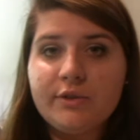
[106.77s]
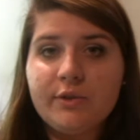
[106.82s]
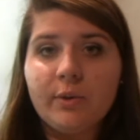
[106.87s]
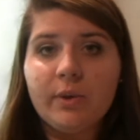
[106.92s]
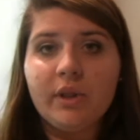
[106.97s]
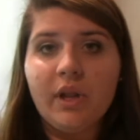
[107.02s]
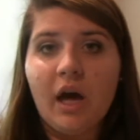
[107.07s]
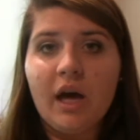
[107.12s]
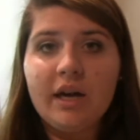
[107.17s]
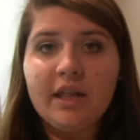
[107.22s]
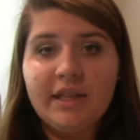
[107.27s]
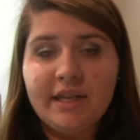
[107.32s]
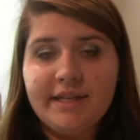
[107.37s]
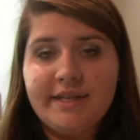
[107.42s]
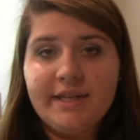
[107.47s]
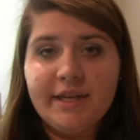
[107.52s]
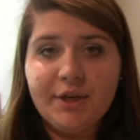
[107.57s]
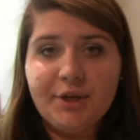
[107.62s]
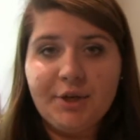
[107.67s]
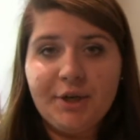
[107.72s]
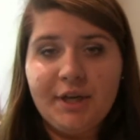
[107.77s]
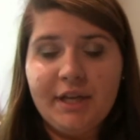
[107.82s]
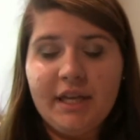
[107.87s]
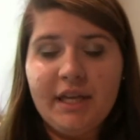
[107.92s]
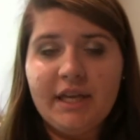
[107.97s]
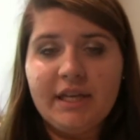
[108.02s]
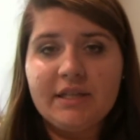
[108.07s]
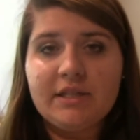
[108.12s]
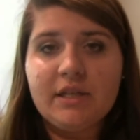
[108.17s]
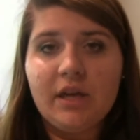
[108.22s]
So a lot of these
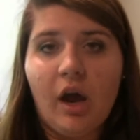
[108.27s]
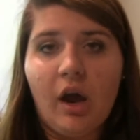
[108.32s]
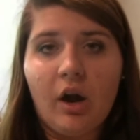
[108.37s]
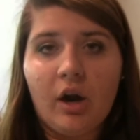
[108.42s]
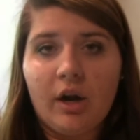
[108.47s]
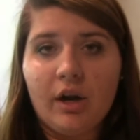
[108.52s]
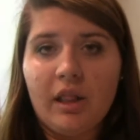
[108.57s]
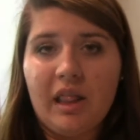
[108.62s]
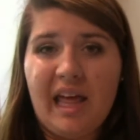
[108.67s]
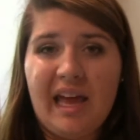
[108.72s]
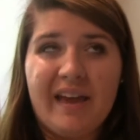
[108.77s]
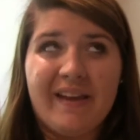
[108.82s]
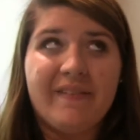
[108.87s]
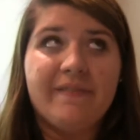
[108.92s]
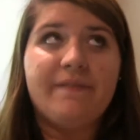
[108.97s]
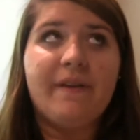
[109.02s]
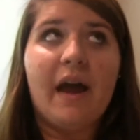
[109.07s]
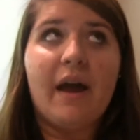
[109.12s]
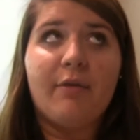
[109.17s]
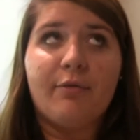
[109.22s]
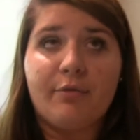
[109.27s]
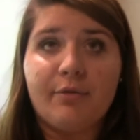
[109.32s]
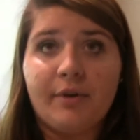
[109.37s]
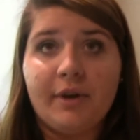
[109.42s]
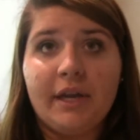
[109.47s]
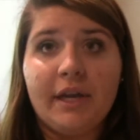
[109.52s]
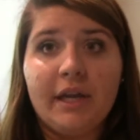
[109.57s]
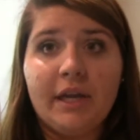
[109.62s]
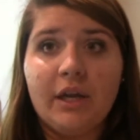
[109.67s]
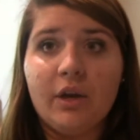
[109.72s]
ingredients are like
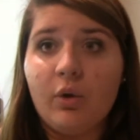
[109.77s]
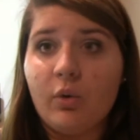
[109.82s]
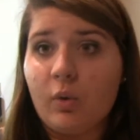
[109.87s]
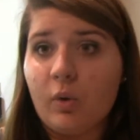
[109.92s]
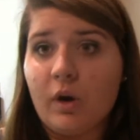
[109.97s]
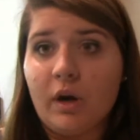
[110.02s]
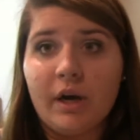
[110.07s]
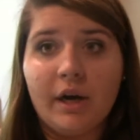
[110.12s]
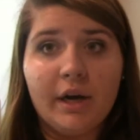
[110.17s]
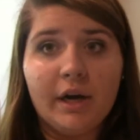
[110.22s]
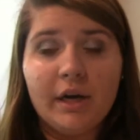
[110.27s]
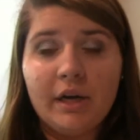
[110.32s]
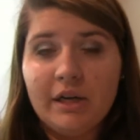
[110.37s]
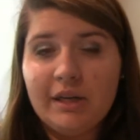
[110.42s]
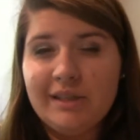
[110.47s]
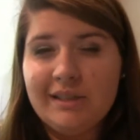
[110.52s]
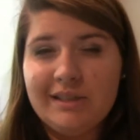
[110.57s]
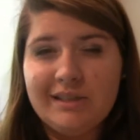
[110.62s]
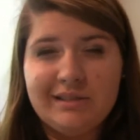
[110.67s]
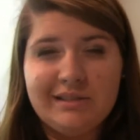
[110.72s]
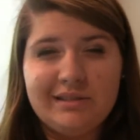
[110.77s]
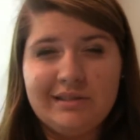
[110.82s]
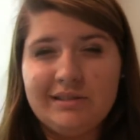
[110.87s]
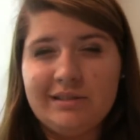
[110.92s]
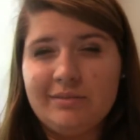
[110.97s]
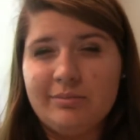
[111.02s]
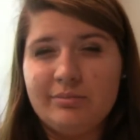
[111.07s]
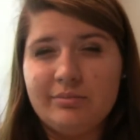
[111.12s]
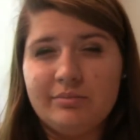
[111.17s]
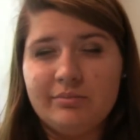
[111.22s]
fat-free or
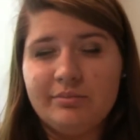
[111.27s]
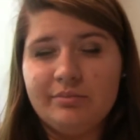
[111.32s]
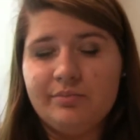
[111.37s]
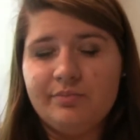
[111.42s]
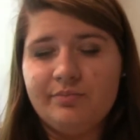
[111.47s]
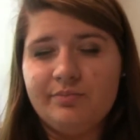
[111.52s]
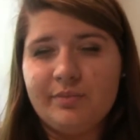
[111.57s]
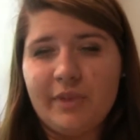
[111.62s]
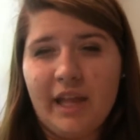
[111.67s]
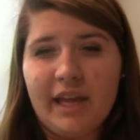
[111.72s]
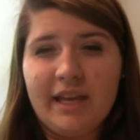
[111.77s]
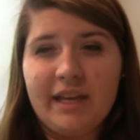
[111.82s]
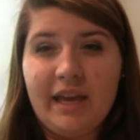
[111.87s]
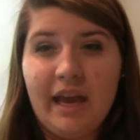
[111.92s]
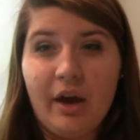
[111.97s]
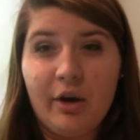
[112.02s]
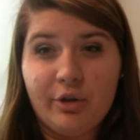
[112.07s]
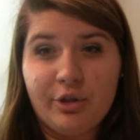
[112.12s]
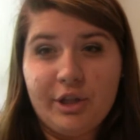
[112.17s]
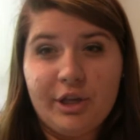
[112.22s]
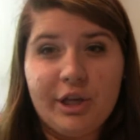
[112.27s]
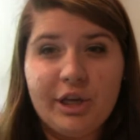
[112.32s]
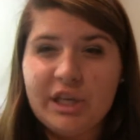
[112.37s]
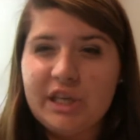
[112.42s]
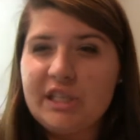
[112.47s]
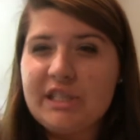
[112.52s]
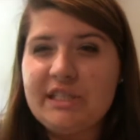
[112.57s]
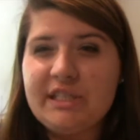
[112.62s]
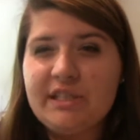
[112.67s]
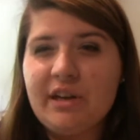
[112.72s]
like
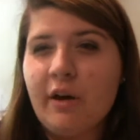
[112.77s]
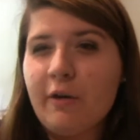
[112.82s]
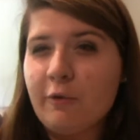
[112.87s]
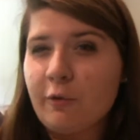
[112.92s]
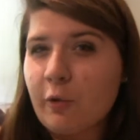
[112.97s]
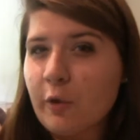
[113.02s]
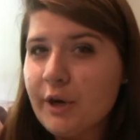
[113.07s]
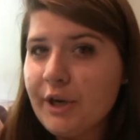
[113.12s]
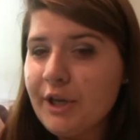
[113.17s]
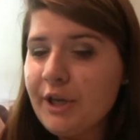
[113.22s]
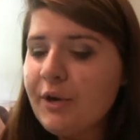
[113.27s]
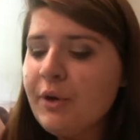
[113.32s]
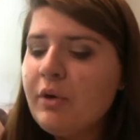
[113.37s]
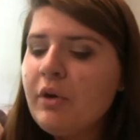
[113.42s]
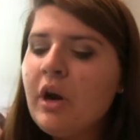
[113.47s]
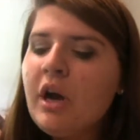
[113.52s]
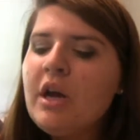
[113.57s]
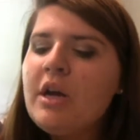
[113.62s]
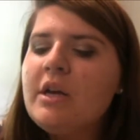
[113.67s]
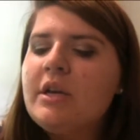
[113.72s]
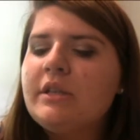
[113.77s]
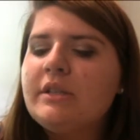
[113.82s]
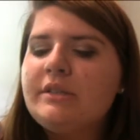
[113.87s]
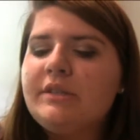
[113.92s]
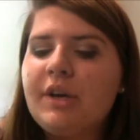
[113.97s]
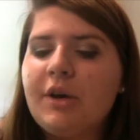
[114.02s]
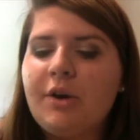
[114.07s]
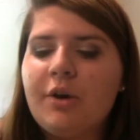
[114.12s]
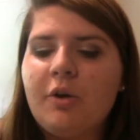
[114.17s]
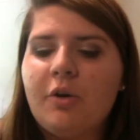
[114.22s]
healthier stuff for you.
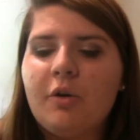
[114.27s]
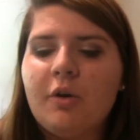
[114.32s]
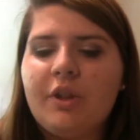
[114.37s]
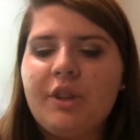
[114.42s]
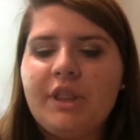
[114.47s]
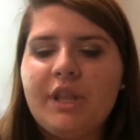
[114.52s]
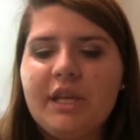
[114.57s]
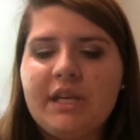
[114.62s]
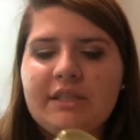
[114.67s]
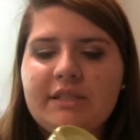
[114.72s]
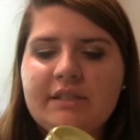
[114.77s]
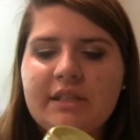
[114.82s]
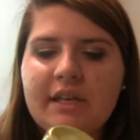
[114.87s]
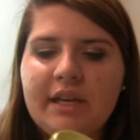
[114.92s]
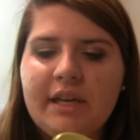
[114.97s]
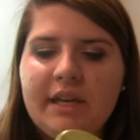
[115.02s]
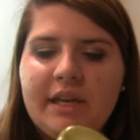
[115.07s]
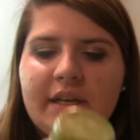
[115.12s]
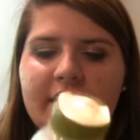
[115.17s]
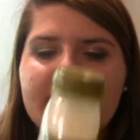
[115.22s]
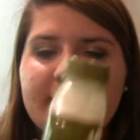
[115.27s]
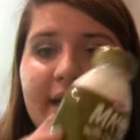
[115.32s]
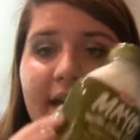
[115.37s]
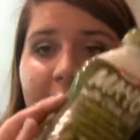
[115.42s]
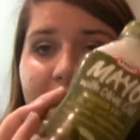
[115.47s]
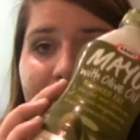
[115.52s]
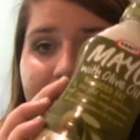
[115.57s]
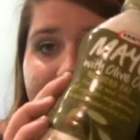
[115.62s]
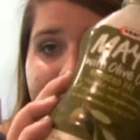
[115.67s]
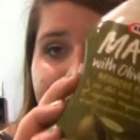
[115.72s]
So this is
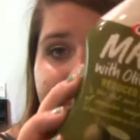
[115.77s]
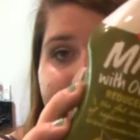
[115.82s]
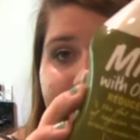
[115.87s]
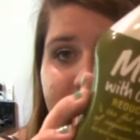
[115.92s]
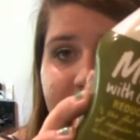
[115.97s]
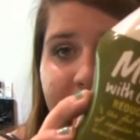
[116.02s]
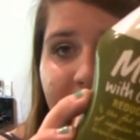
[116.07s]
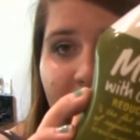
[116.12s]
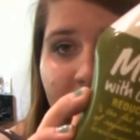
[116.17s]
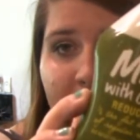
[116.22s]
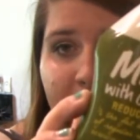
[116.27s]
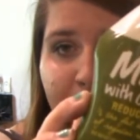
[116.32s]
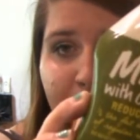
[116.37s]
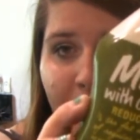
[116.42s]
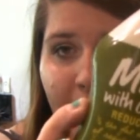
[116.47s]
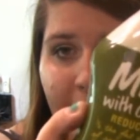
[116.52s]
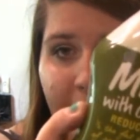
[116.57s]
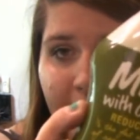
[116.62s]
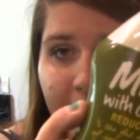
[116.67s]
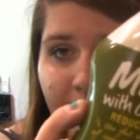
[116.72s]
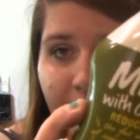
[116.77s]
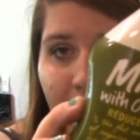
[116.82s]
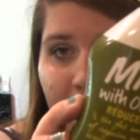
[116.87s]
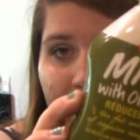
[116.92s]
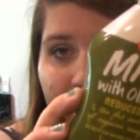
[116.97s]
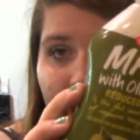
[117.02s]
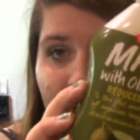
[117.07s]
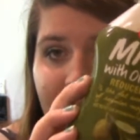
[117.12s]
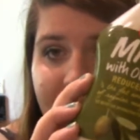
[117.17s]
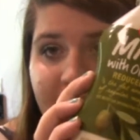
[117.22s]
a reduced fat mayo
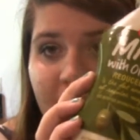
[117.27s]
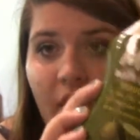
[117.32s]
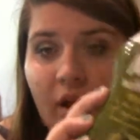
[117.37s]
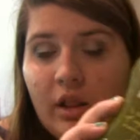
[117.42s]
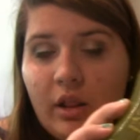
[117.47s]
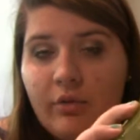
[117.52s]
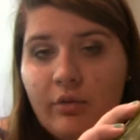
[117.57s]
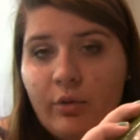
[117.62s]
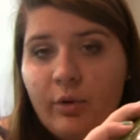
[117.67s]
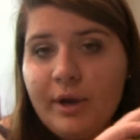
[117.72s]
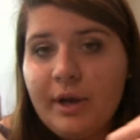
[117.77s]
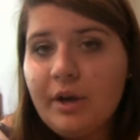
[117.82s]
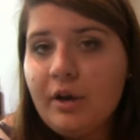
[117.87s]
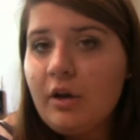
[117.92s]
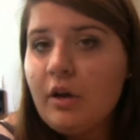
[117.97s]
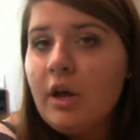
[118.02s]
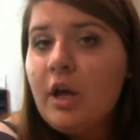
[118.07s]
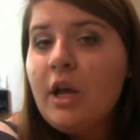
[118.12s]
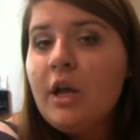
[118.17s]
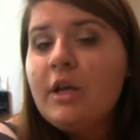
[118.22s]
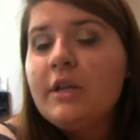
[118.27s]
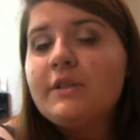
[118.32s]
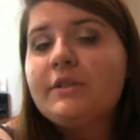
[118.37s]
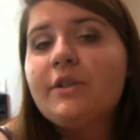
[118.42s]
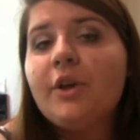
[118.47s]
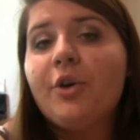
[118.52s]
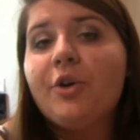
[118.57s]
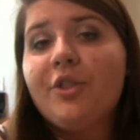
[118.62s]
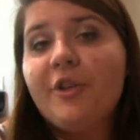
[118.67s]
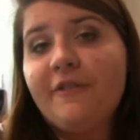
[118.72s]
and it has olive oil.
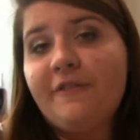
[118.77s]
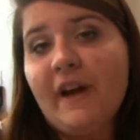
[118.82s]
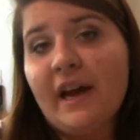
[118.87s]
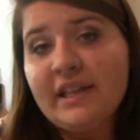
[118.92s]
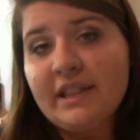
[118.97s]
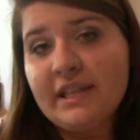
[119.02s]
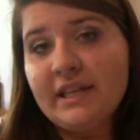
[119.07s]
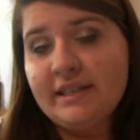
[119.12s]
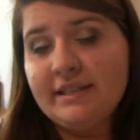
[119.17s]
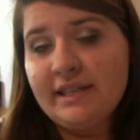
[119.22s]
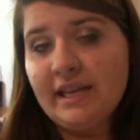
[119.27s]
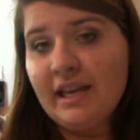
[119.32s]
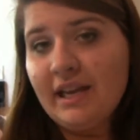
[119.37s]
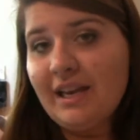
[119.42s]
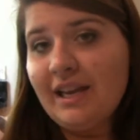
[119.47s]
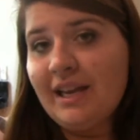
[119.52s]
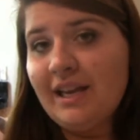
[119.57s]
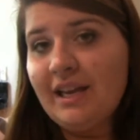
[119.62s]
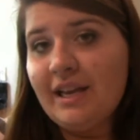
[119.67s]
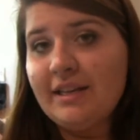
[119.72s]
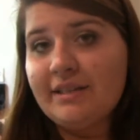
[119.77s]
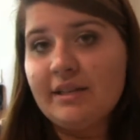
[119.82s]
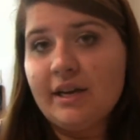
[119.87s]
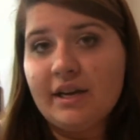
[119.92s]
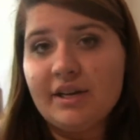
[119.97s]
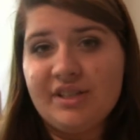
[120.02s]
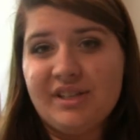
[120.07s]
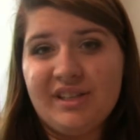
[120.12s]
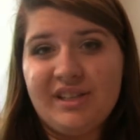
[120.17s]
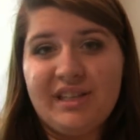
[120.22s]
So the fat that is in it is
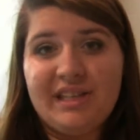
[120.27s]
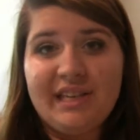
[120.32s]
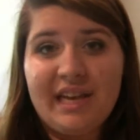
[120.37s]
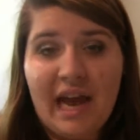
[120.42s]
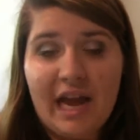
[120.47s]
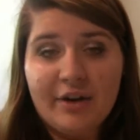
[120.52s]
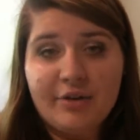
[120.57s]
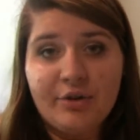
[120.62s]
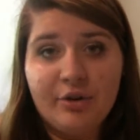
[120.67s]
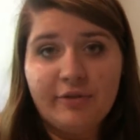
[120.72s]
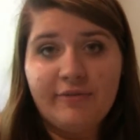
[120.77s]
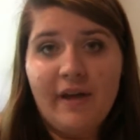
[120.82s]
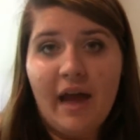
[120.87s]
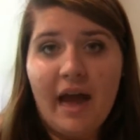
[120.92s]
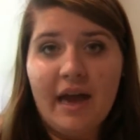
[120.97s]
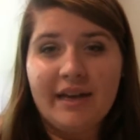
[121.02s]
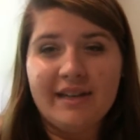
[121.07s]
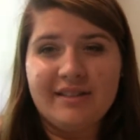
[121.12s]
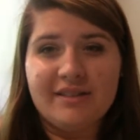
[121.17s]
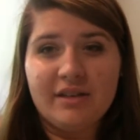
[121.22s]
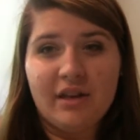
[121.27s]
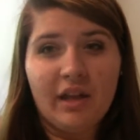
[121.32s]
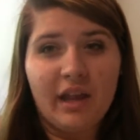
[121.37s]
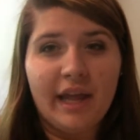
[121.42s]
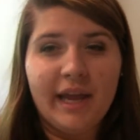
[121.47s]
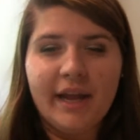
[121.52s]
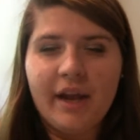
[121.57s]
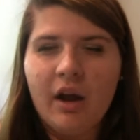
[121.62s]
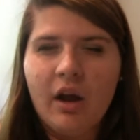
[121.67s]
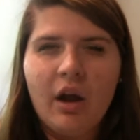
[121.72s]
actually natural fat. It's not
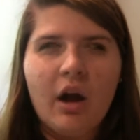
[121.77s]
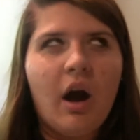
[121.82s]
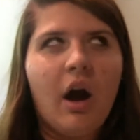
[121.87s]
like